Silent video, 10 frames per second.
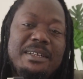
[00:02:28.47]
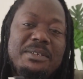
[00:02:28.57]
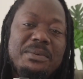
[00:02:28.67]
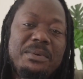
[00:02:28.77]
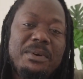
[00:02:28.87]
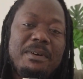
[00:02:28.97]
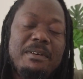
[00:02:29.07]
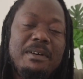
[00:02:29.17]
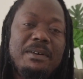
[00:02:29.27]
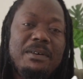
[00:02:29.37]

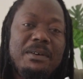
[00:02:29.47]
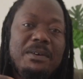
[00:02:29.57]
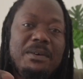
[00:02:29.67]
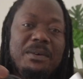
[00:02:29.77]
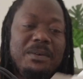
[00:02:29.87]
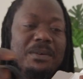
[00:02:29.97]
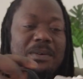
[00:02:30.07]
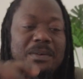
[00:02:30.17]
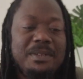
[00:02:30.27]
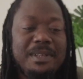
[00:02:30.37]
to
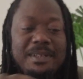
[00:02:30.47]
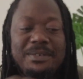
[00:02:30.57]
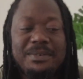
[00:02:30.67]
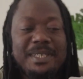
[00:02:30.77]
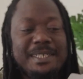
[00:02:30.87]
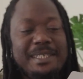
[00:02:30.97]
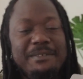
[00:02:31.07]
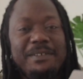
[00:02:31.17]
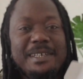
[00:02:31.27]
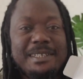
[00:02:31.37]
this
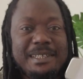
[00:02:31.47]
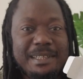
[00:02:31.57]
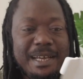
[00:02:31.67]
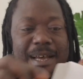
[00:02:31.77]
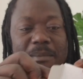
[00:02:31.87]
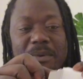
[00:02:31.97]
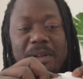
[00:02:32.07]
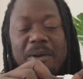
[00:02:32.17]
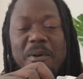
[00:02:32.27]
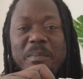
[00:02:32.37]
device that I'm
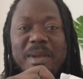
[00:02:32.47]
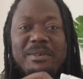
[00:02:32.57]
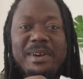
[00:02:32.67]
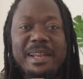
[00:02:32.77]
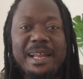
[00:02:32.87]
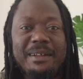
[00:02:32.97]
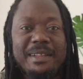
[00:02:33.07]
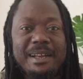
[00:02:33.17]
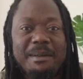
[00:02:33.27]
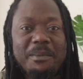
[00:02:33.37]
gonna open right now,
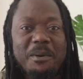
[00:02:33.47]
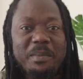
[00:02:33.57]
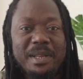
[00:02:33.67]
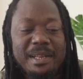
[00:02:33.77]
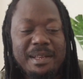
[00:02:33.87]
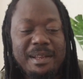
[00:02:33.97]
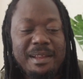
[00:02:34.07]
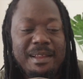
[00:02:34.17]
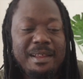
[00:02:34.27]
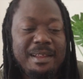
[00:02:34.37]
that I'm opening
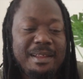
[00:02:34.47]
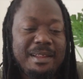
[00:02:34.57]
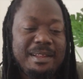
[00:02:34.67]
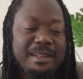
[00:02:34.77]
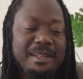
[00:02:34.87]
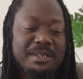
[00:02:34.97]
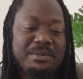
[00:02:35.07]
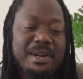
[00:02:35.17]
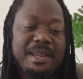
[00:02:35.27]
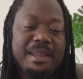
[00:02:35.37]
this
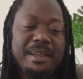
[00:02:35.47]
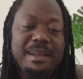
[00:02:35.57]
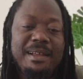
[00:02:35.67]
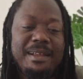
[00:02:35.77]
right here.